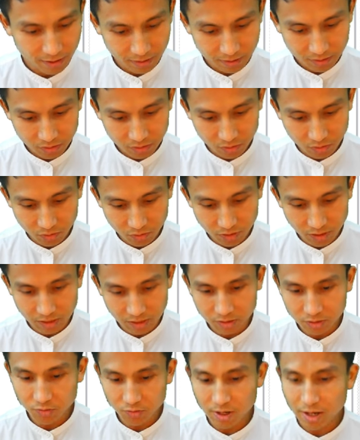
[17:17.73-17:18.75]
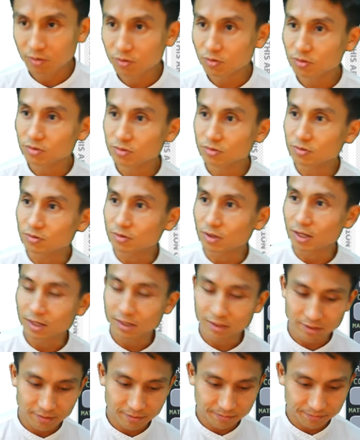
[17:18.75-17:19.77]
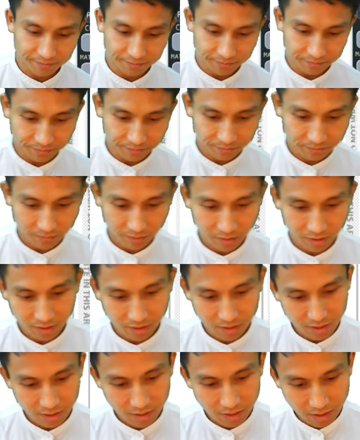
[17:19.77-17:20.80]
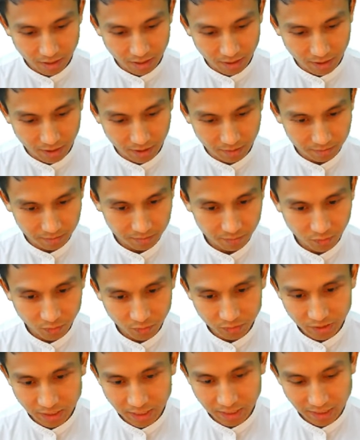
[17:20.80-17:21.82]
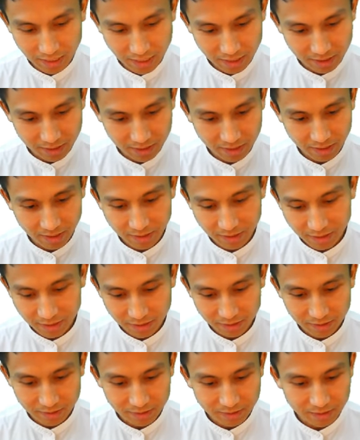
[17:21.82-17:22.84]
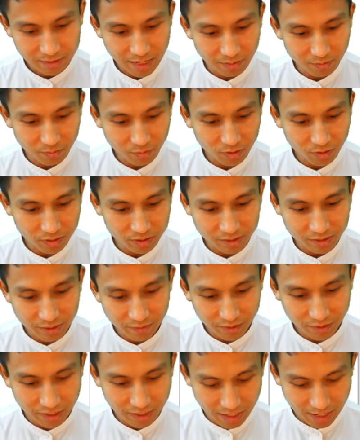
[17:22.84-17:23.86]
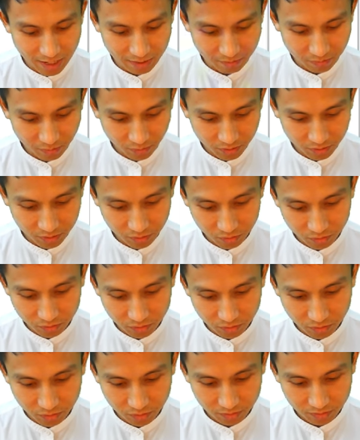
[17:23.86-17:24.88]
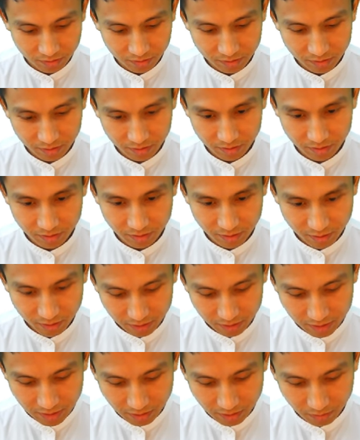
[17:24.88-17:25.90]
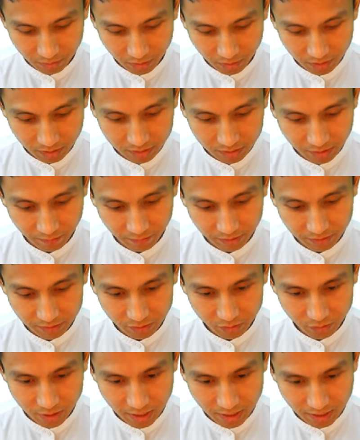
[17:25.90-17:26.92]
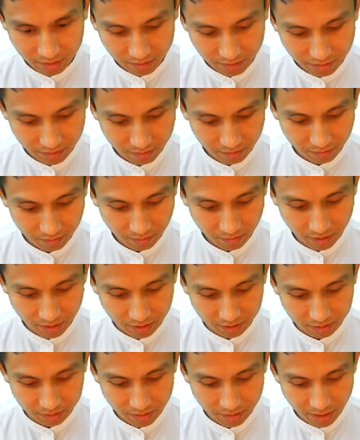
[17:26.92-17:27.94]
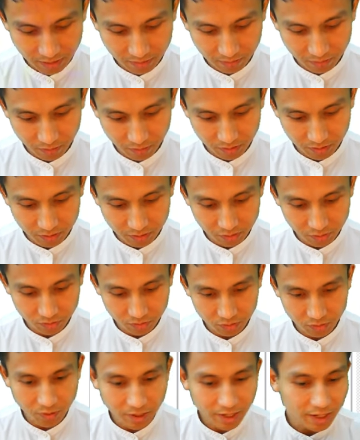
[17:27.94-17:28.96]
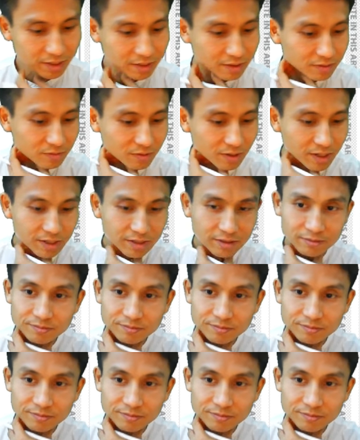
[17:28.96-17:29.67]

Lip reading: So in square root, right? What was that again? 10.7 and 9.2. So 10.7 squared plus 9.2 squared, right?